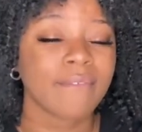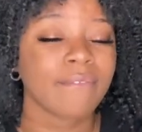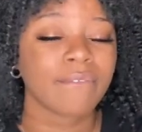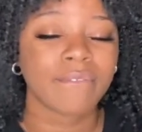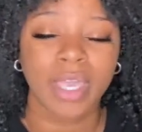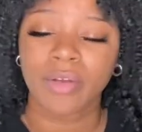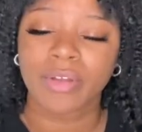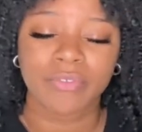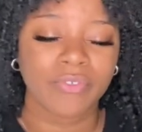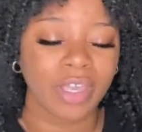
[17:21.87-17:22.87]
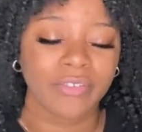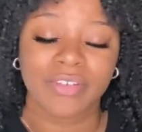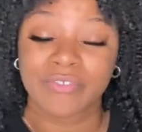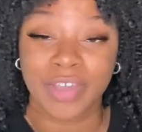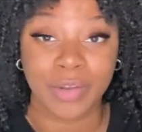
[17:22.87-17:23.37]
very, very,
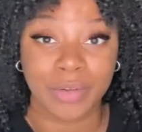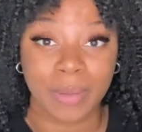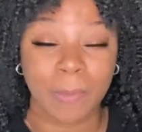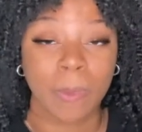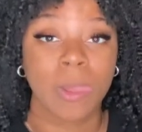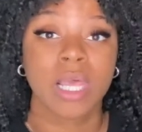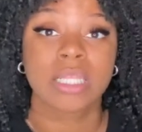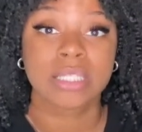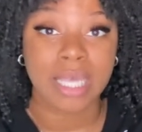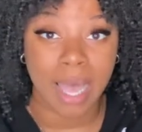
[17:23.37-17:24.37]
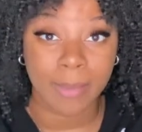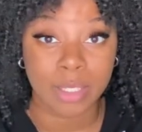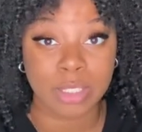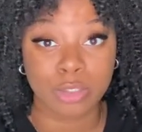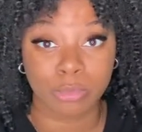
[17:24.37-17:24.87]
very time
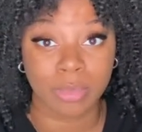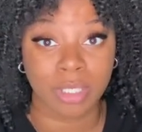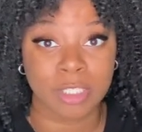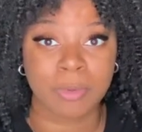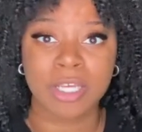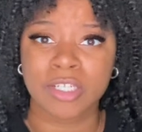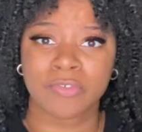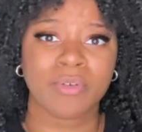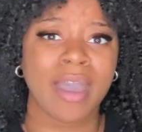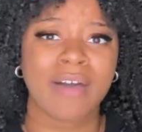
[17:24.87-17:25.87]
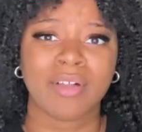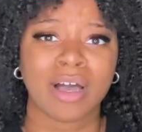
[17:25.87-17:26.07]
consuming, especially if you have